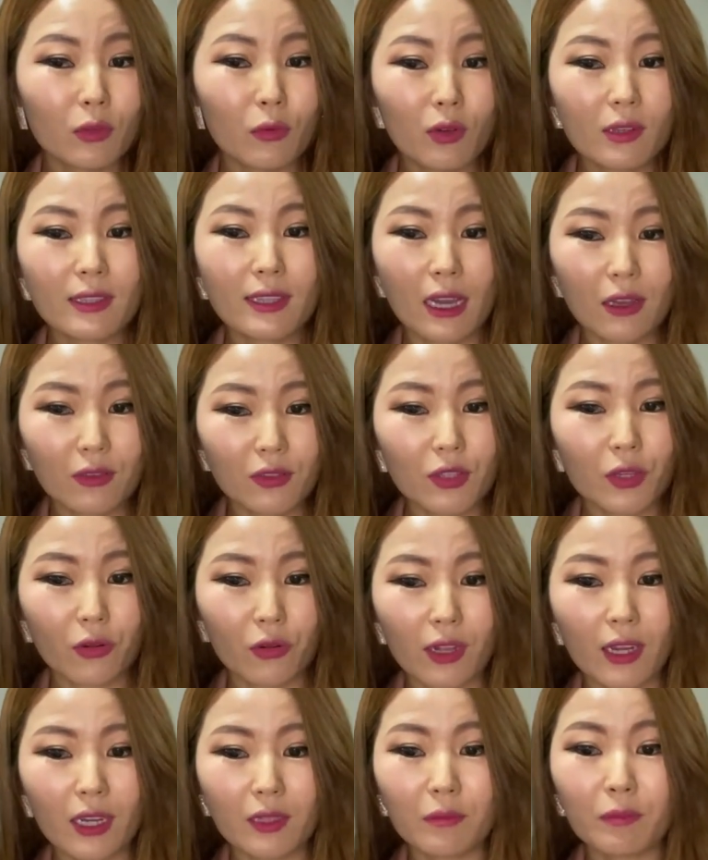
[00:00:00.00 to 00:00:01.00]
the what South
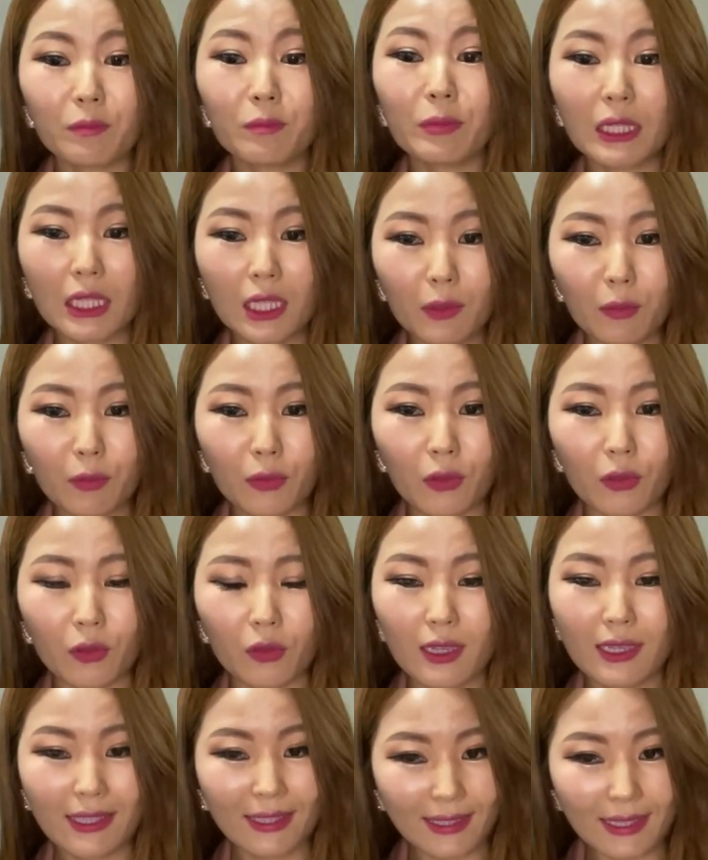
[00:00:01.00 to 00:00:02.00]
Korean
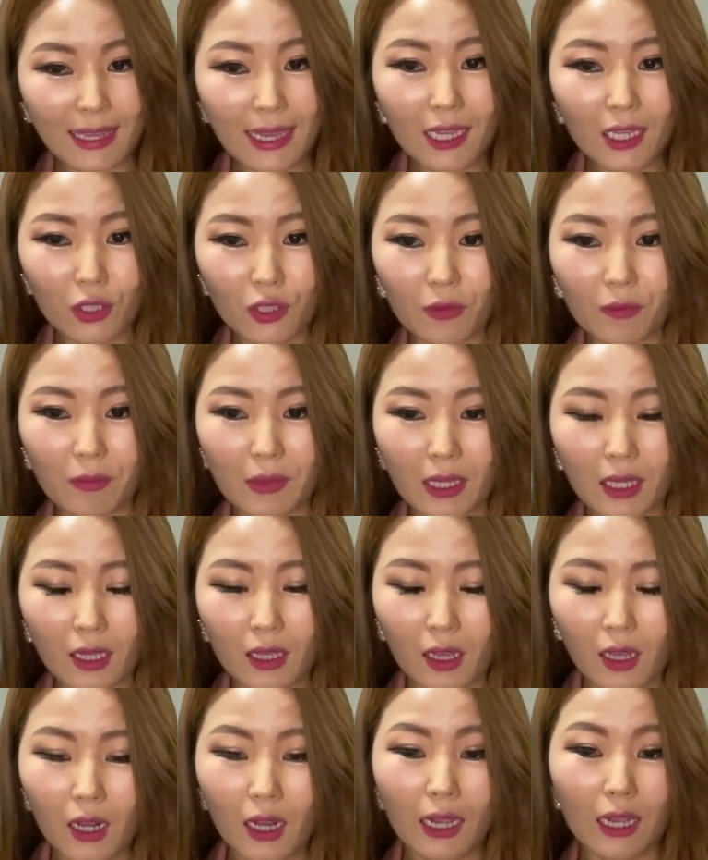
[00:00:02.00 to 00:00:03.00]
people say to me
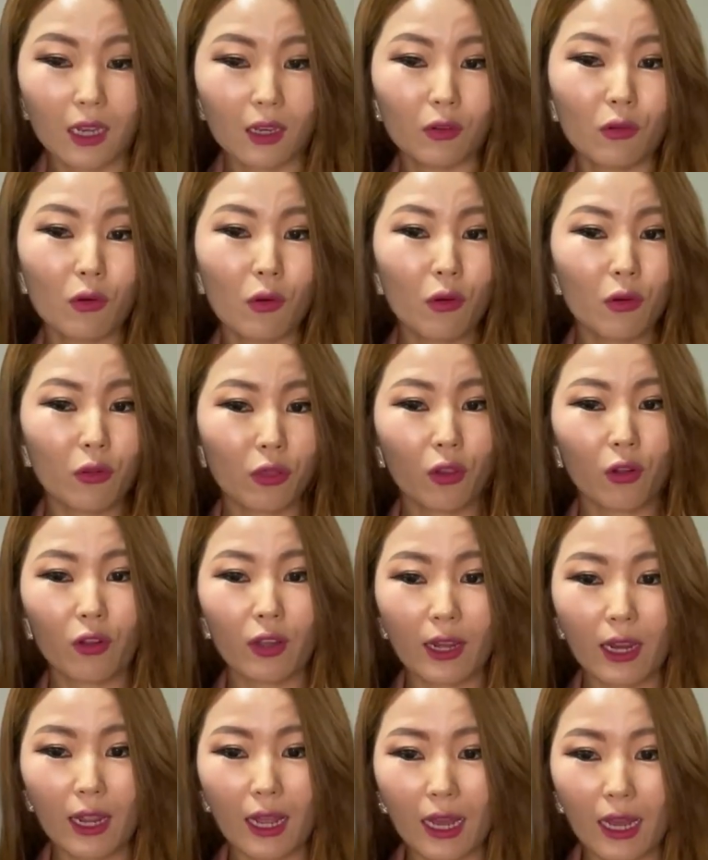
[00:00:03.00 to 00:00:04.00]
in North yeah. Mm.
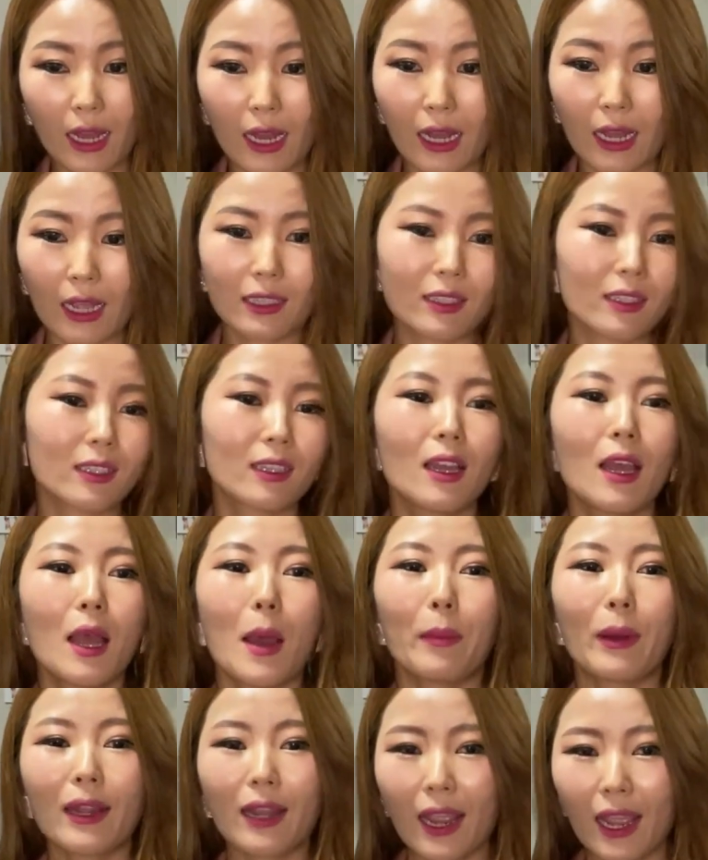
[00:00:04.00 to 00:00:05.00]
Korea, and
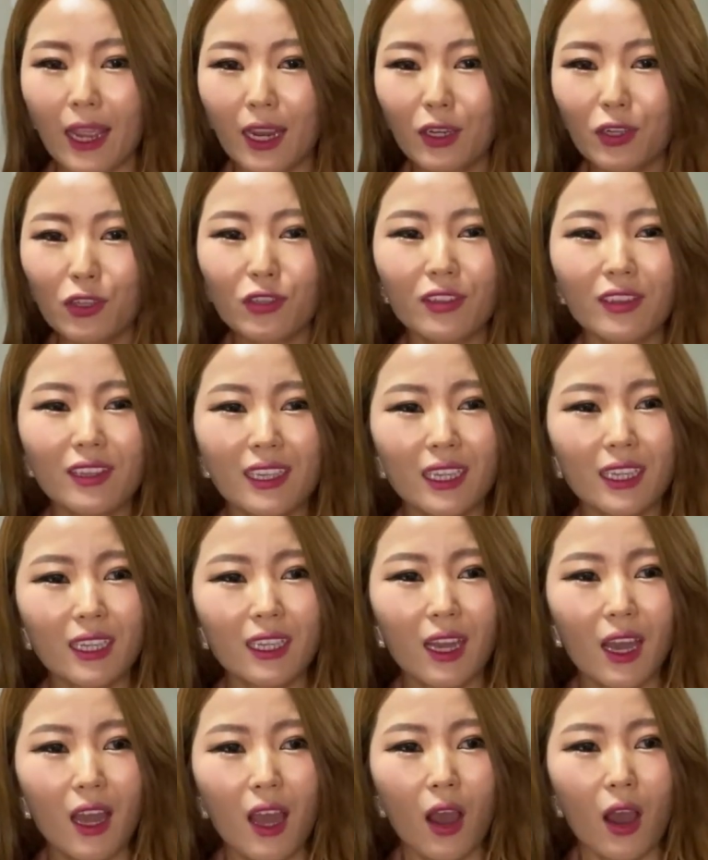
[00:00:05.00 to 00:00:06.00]
but
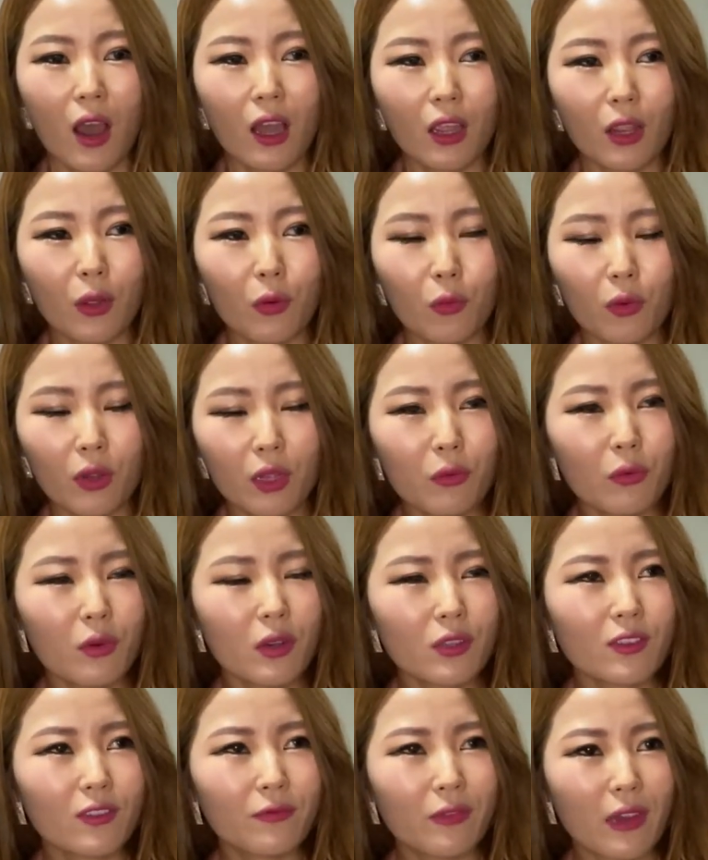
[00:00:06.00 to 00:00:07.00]
actually we
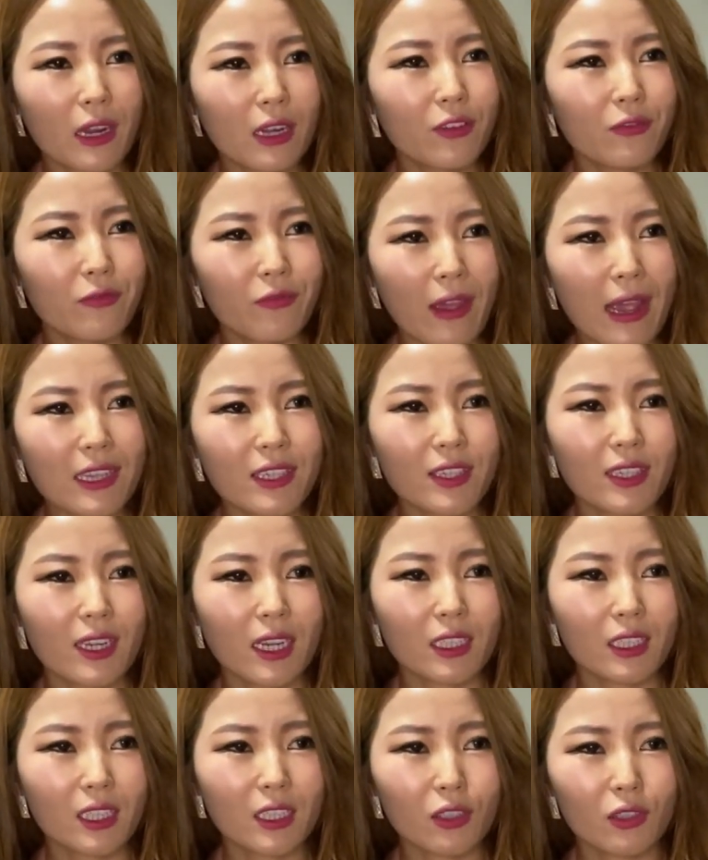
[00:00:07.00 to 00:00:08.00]
was very
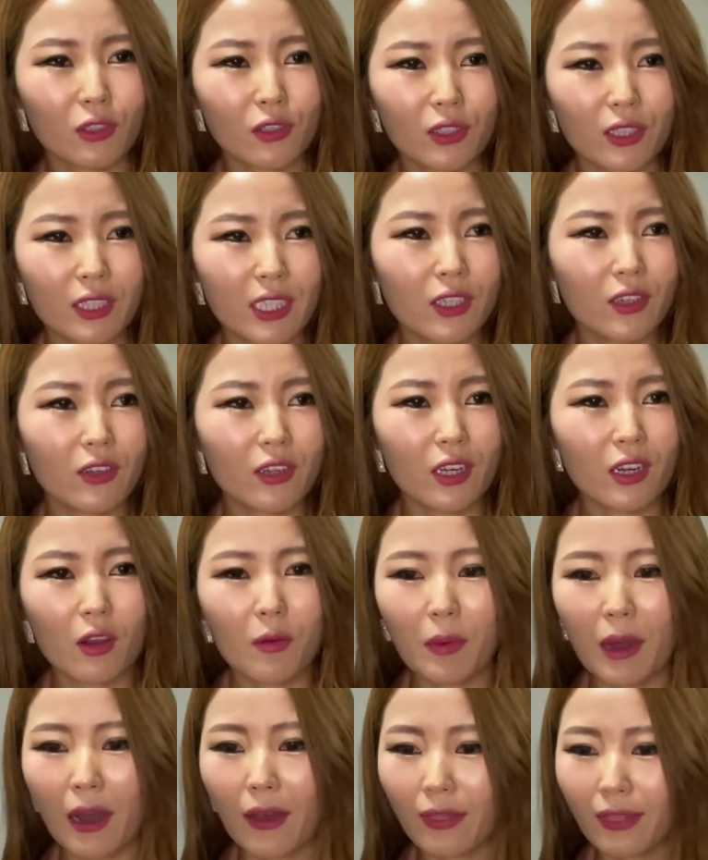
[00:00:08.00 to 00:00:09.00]
fascinated to hearing
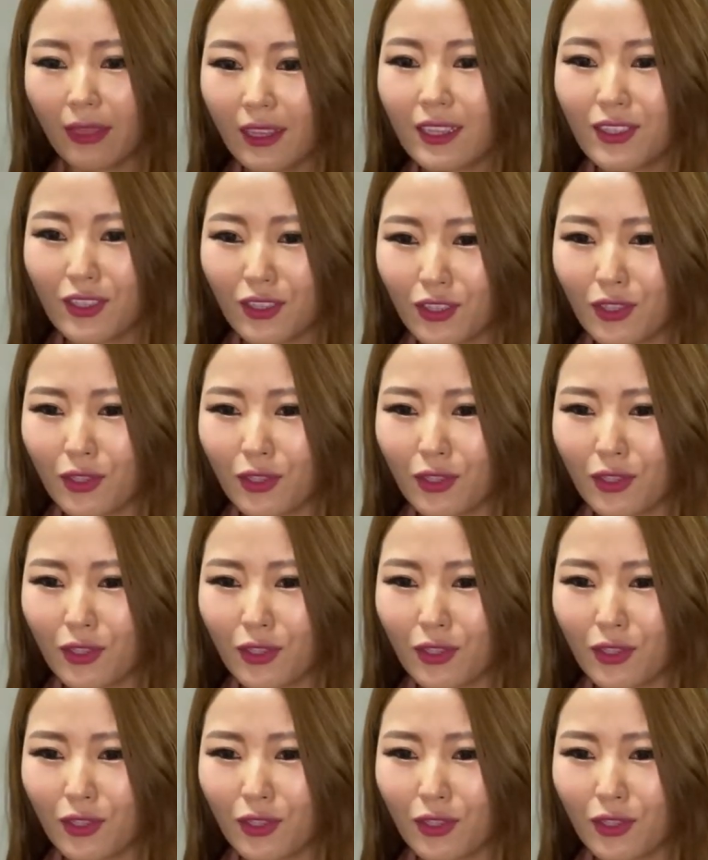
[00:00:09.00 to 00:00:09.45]
about this